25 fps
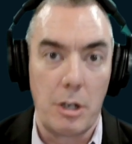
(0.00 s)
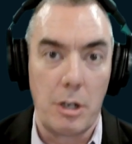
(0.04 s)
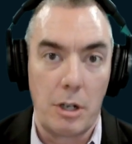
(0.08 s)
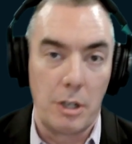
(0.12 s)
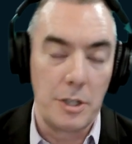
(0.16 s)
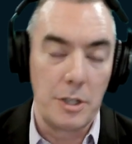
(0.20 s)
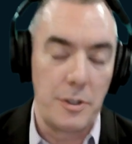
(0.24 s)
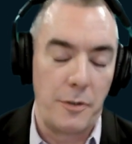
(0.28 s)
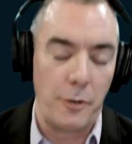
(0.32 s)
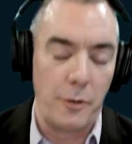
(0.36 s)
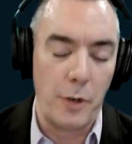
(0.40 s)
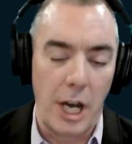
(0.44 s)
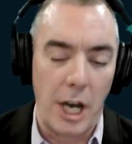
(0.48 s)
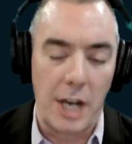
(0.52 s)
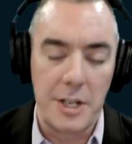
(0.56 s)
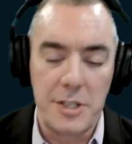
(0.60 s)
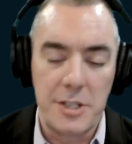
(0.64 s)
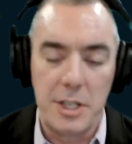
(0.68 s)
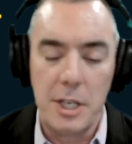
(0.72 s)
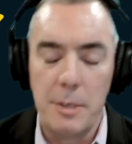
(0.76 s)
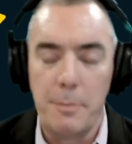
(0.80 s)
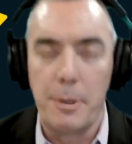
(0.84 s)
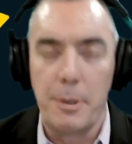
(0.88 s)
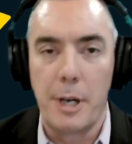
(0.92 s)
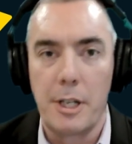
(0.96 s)
all, it's
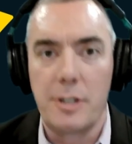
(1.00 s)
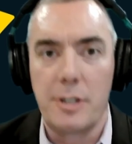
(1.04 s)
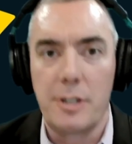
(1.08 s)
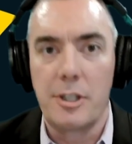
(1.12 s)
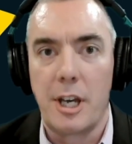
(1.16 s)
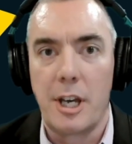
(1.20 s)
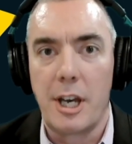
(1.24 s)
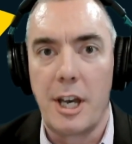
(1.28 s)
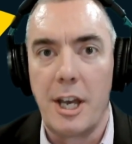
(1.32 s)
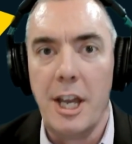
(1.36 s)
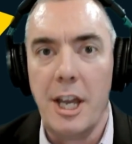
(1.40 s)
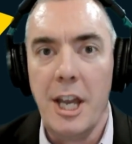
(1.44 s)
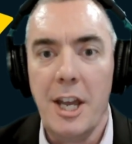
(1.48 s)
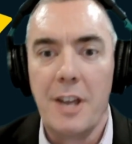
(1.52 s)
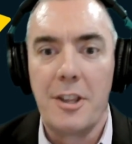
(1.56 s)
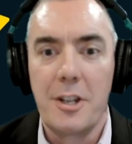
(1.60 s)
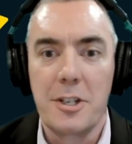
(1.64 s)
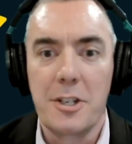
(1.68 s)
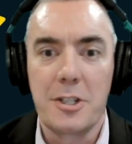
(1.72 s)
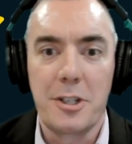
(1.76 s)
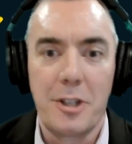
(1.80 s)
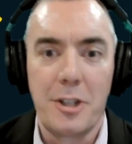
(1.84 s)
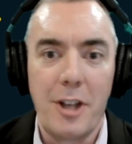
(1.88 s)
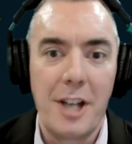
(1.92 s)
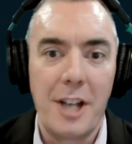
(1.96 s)
Fugazi. But uh,
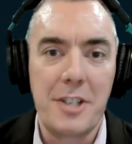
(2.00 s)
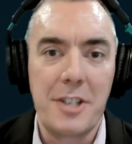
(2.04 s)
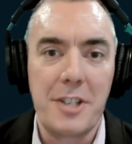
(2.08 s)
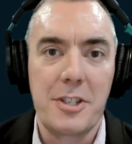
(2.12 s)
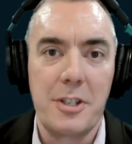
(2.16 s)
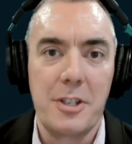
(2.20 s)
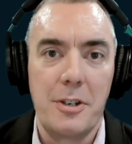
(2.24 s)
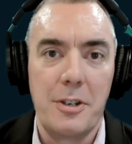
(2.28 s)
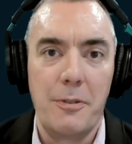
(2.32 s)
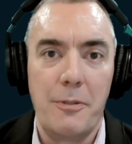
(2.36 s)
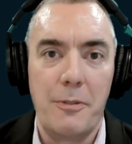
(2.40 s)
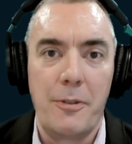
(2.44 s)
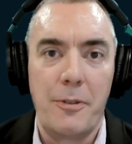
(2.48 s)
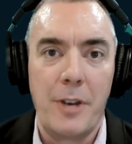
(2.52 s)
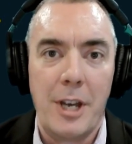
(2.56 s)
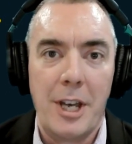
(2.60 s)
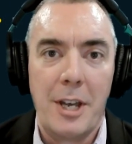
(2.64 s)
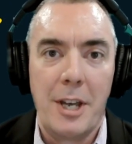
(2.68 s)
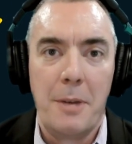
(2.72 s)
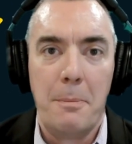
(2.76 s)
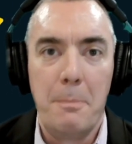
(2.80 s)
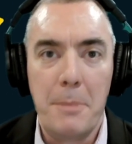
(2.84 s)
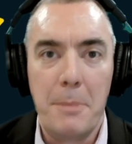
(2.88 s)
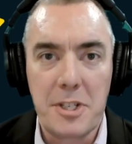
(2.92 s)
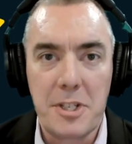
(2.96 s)
there's lots of
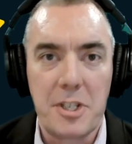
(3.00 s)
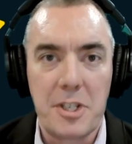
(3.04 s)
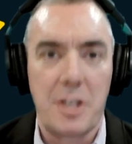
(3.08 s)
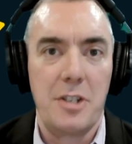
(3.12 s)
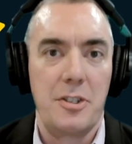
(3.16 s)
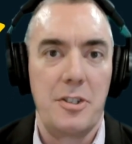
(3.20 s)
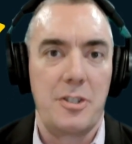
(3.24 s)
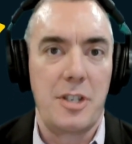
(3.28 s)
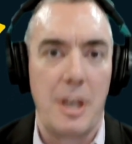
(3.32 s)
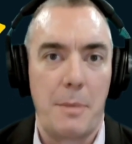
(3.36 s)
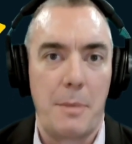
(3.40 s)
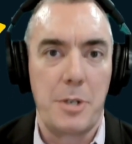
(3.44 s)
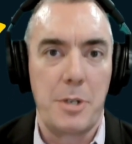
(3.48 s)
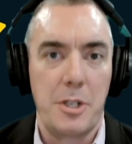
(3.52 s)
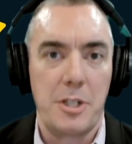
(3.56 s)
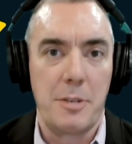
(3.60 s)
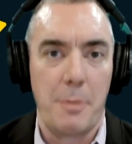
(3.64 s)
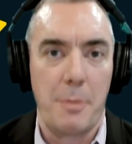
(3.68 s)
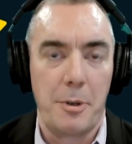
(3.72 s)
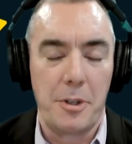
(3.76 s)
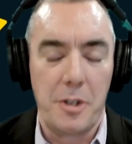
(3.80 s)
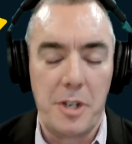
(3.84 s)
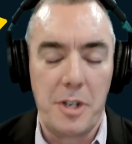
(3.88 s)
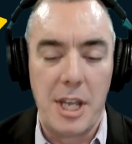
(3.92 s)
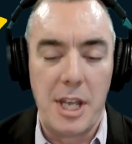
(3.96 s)
misconceptions
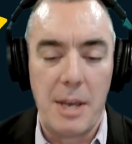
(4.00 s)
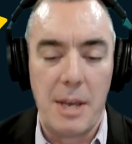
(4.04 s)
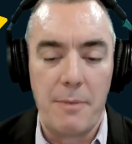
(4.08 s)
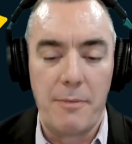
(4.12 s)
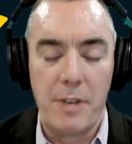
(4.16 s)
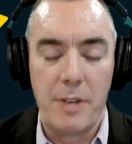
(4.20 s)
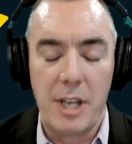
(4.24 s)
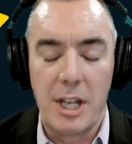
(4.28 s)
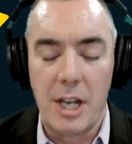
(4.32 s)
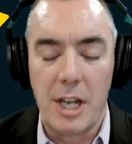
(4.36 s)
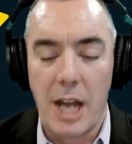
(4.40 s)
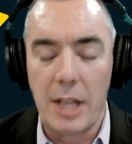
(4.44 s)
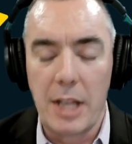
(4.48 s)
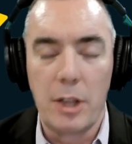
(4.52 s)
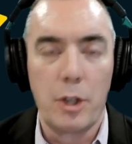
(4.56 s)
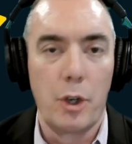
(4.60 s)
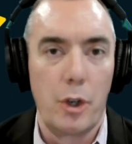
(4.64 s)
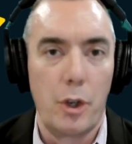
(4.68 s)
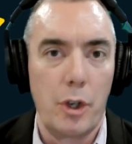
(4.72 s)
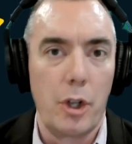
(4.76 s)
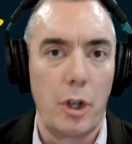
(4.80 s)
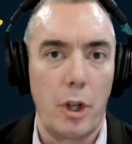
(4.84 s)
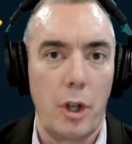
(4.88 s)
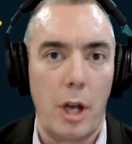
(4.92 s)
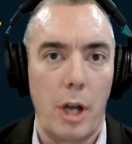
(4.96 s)
about the DMV, and I
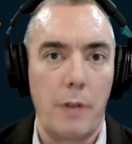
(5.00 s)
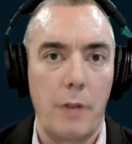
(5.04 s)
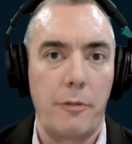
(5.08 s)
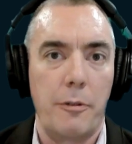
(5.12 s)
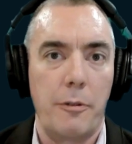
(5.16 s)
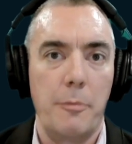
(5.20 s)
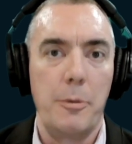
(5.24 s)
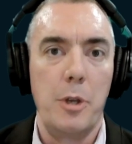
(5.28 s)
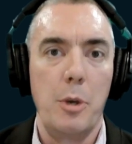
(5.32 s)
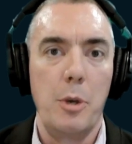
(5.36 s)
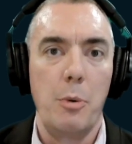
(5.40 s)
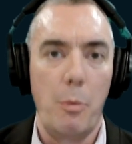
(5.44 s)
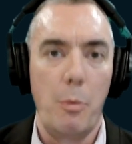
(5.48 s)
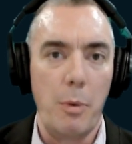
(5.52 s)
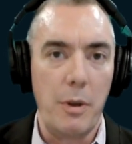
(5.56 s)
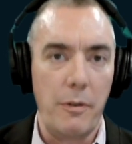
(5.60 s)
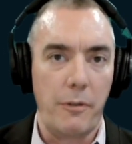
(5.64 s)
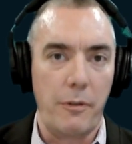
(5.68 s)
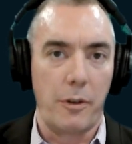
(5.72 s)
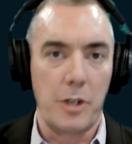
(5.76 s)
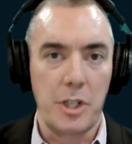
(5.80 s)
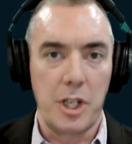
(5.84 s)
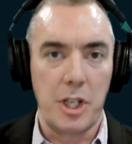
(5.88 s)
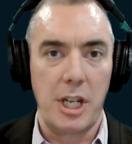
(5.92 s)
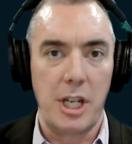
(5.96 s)
learned a lot from you when we
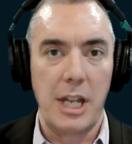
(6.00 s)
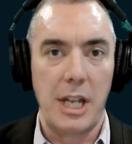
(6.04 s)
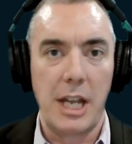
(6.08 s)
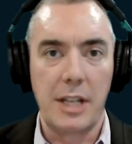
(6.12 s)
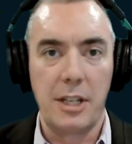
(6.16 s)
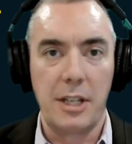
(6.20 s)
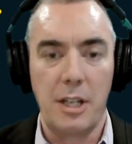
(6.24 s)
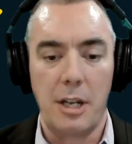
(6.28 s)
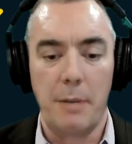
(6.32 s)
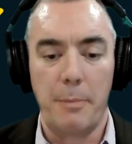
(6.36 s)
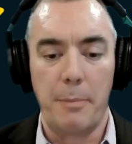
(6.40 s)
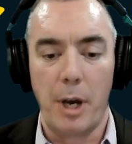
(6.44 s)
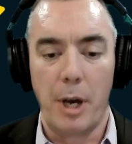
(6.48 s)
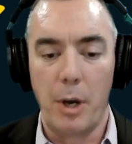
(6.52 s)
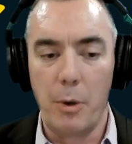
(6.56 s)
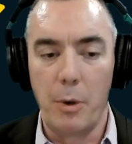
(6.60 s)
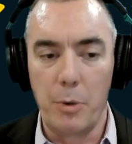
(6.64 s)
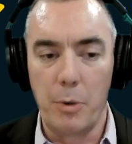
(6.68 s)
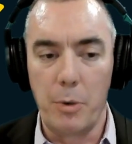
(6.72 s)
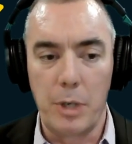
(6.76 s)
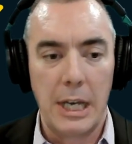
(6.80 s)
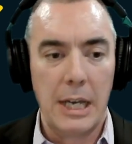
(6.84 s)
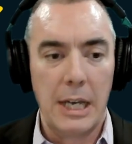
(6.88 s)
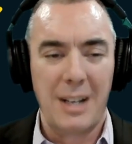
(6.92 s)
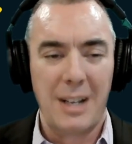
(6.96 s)
first connected about
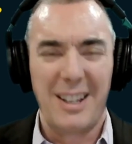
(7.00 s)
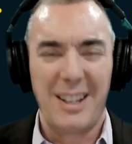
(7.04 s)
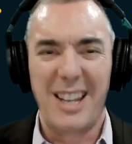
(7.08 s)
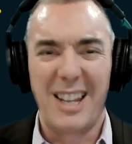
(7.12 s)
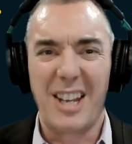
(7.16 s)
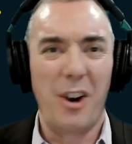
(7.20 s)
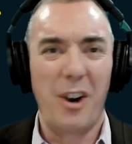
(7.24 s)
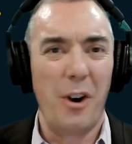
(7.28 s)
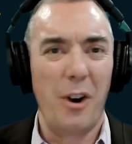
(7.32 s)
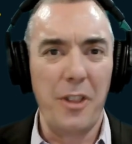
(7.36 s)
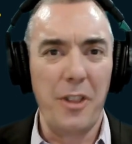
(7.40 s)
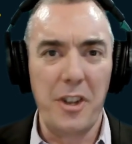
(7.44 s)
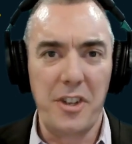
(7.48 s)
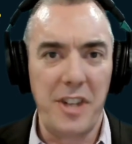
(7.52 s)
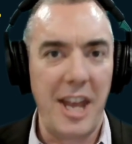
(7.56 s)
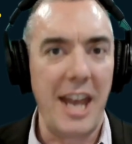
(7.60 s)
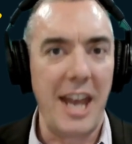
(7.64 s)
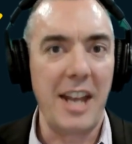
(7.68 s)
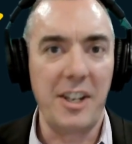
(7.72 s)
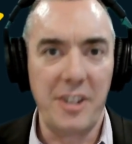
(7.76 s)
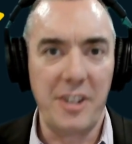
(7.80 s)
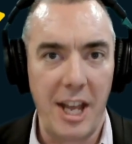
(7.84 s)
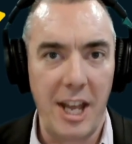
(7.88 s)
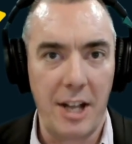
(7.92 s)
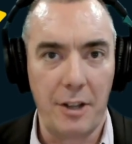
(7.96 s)
like all the
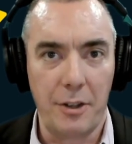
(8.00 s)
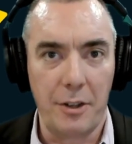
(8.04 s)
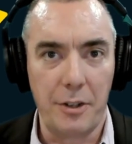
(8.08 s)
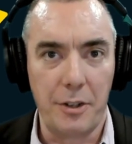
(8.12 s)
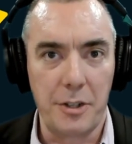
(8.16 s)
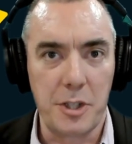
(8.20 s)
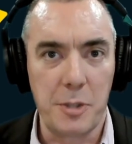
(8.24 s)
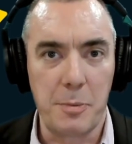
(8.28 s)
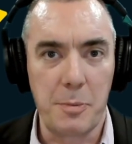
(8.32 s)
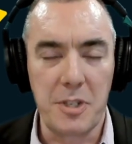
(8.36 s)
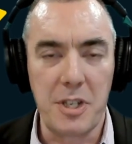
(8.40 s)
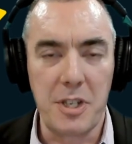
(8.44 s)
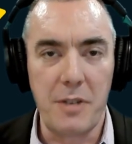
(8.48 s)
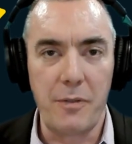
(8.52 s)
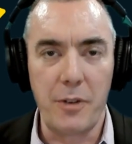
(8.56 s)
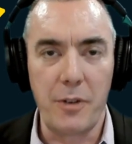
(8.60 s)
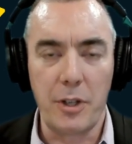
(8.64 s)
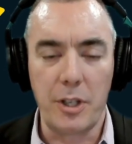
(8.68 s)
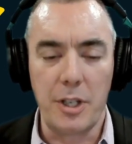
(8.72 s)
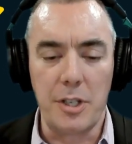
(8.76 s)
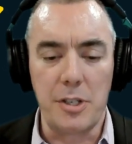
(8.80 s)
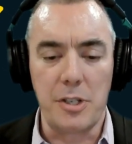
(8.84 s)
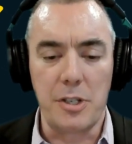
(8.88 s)
tech talent specifically.